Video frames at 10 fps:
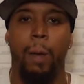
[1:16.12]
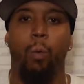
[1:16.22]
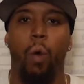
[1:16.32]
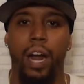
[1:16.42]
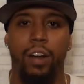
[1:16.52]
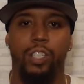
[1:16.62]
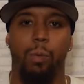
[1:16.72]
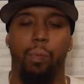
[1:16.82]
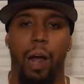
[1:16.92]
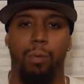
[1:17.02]
where does the
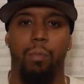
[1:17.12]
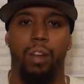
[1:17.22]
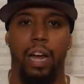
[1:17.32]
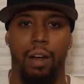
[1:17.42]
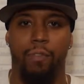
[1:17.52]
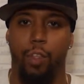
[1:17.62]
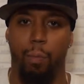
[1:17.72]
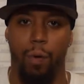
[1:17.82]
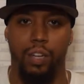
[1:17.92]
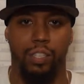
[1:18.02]
problem lie for the
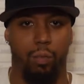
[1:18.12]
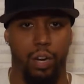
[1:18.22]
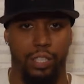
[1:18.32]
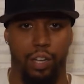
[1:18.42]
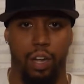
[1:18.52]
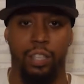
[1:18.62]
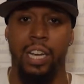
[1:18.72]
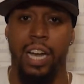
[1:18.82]
Boston Red Sox?